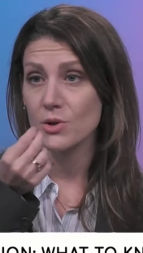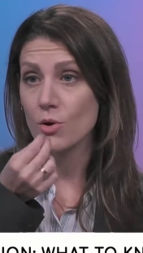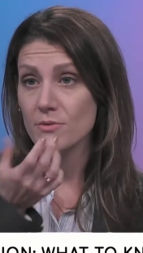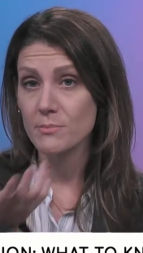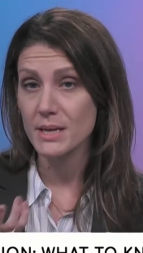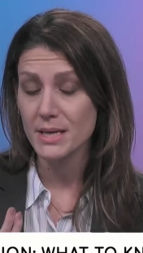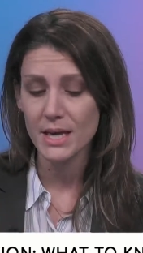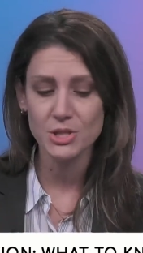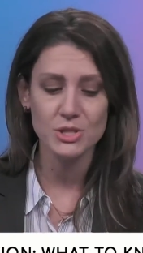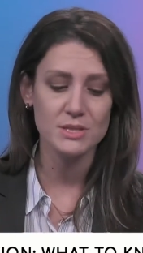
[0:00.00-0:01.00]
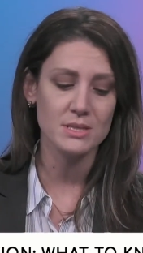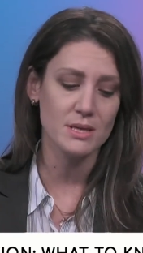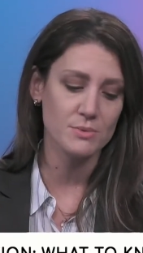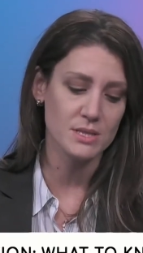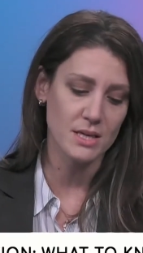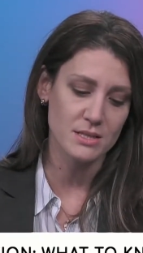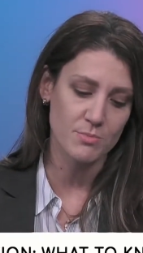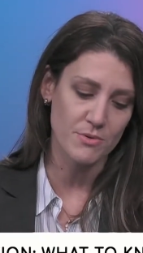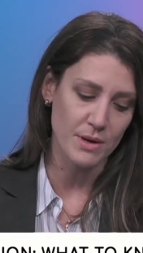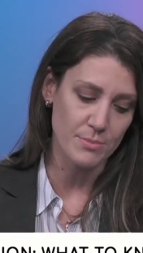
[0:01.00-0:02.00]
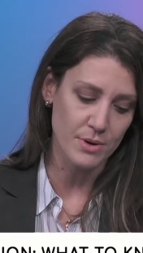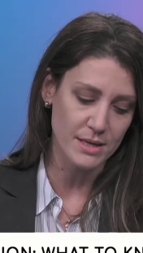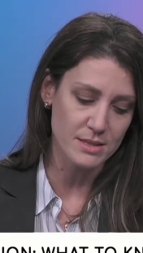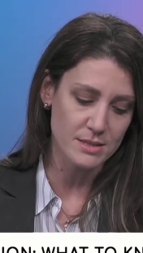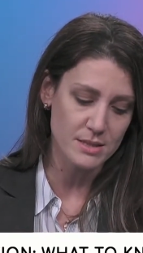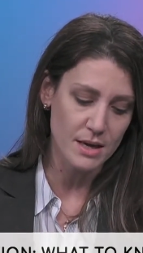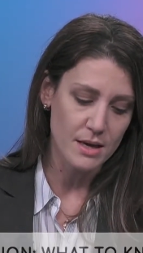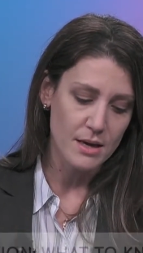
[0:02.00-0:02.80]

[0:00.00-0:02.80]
or even medications that they would take to prevent pregnancy.